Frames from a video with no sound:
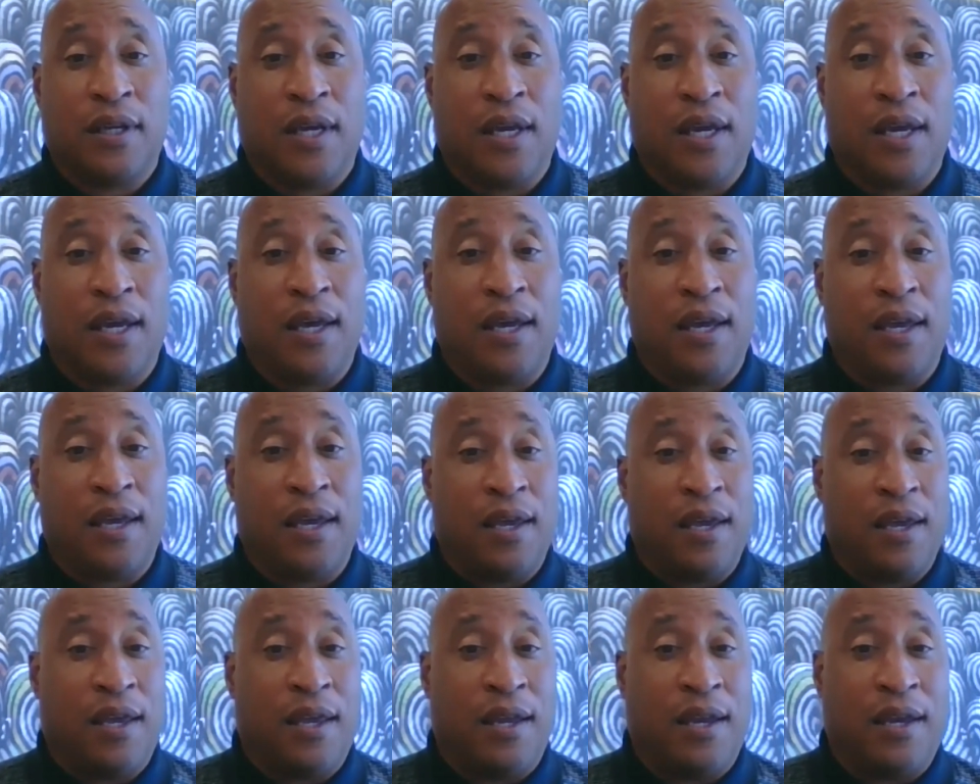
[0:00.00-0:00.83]

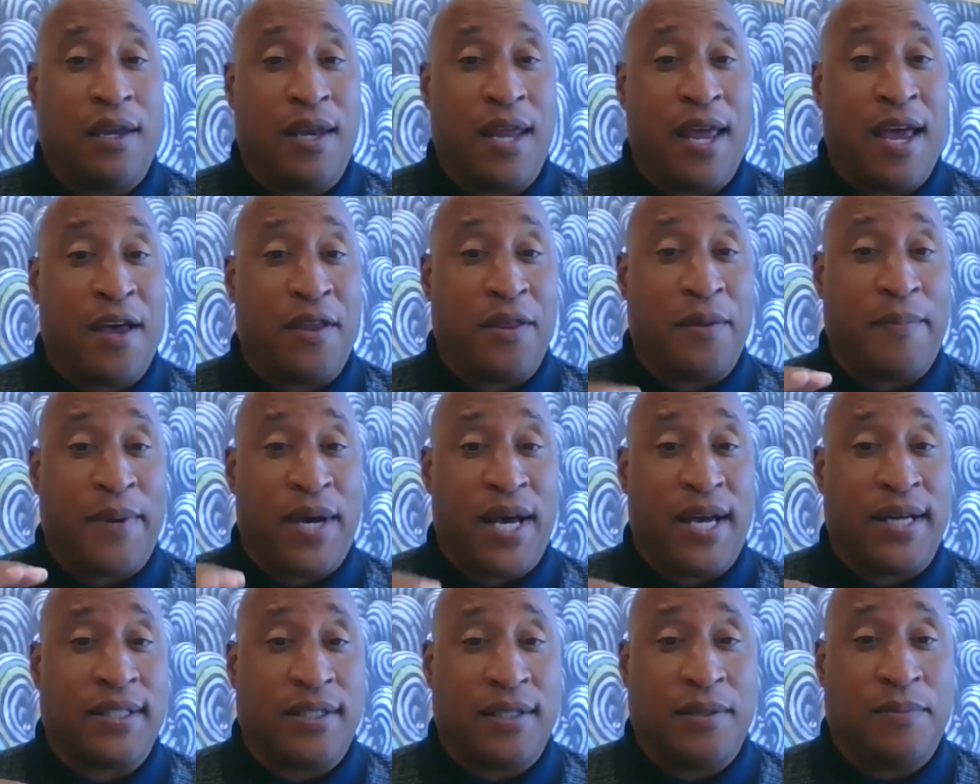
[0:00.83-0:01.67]
and now the
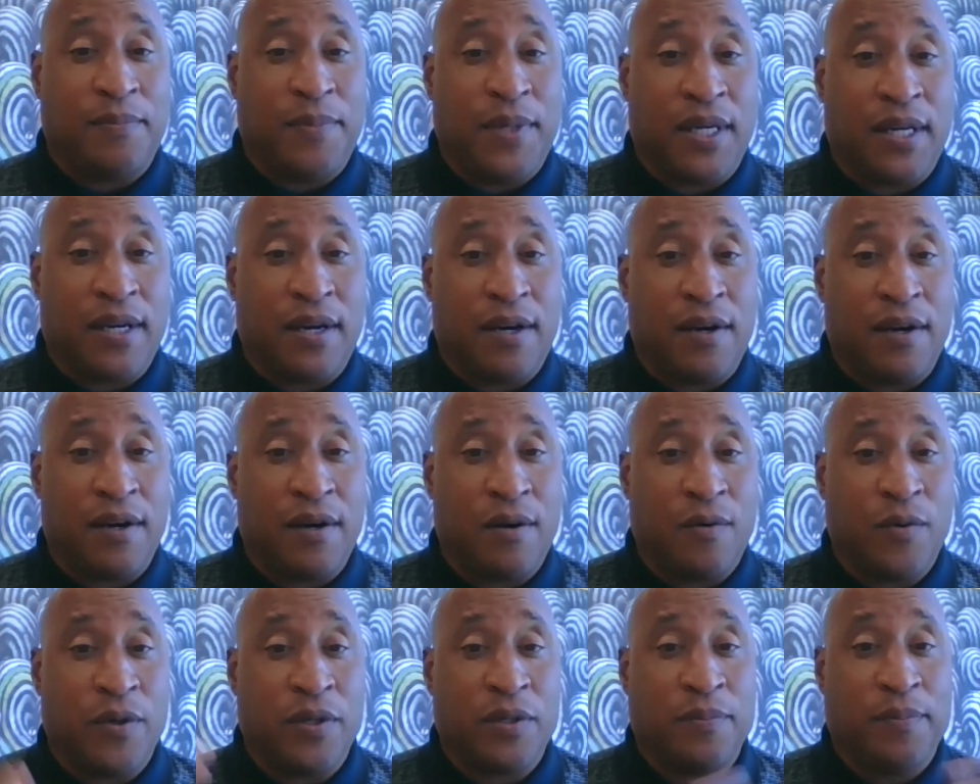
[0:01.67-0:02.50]
box is bigger,
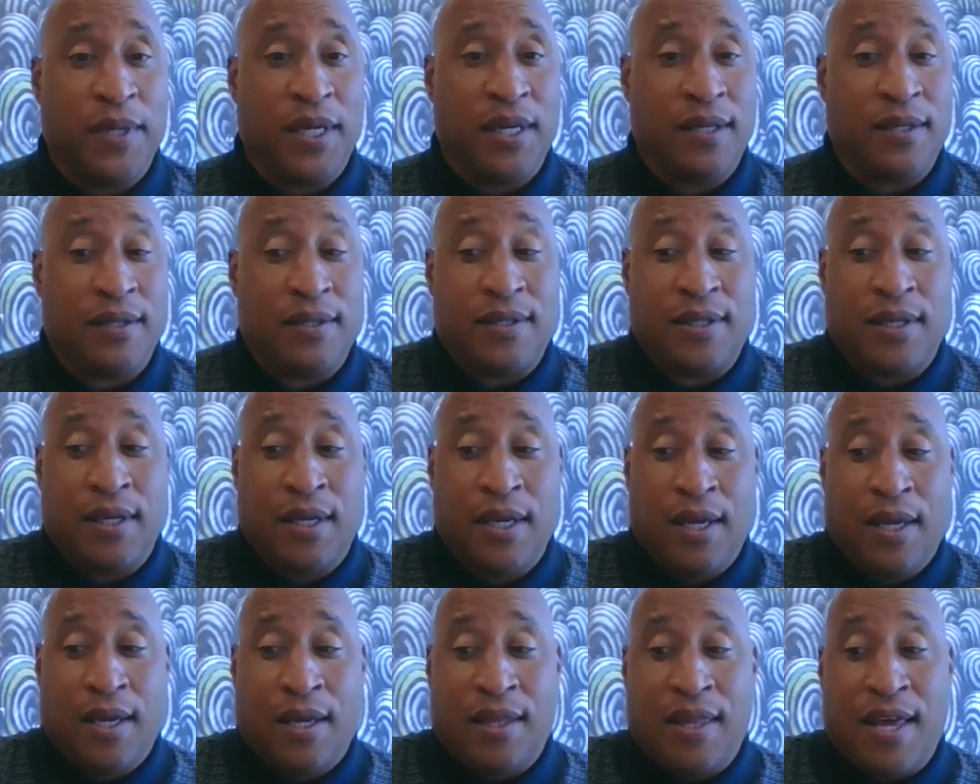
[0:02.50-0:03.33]
which means
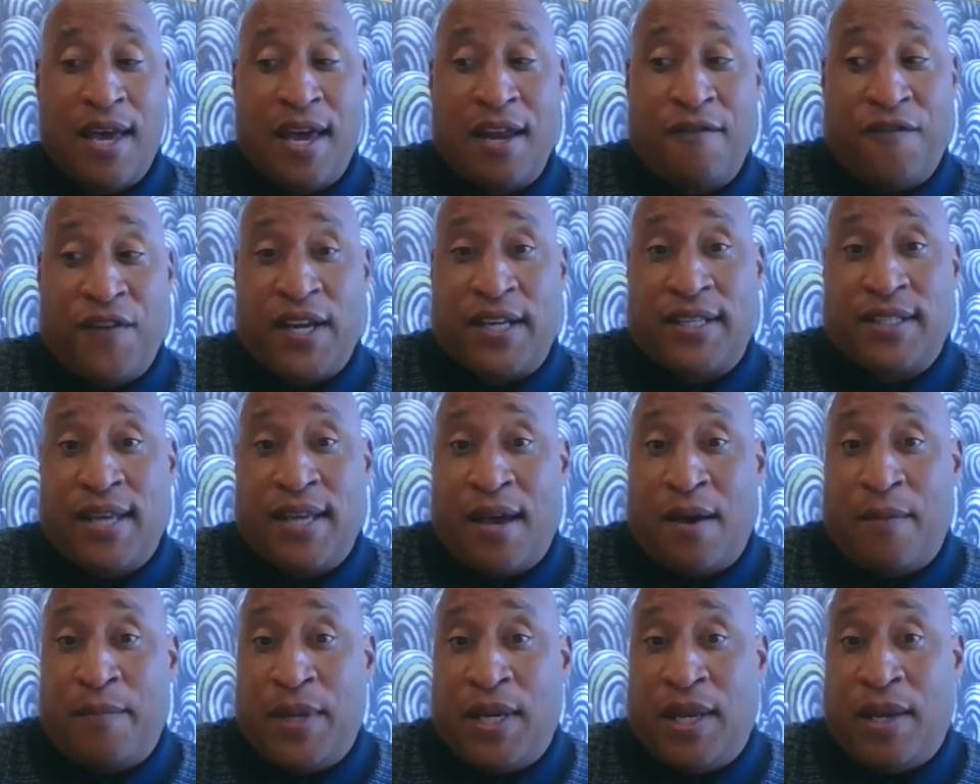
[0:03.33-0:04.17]
that affects
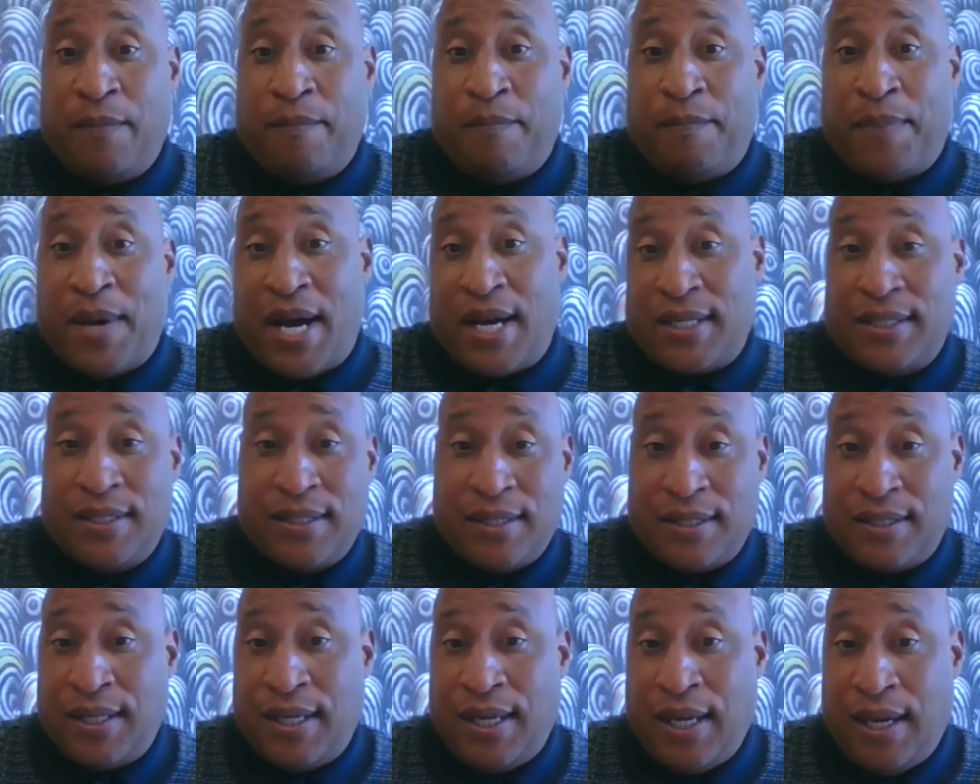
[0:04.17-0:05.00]
how many
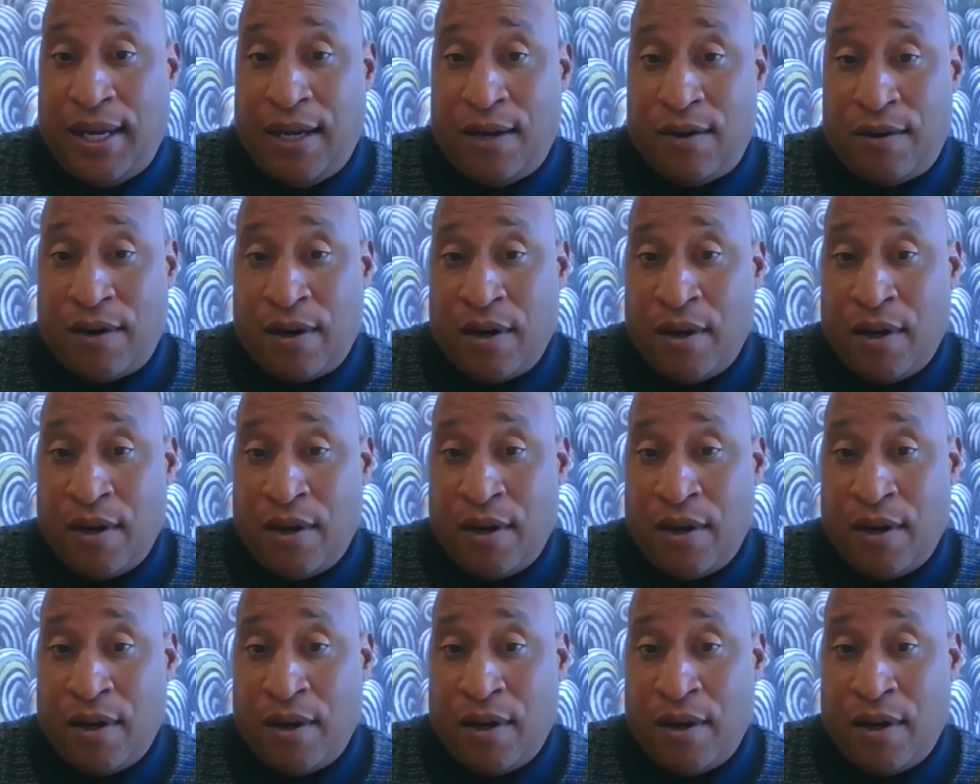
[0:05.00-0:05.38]
boxes he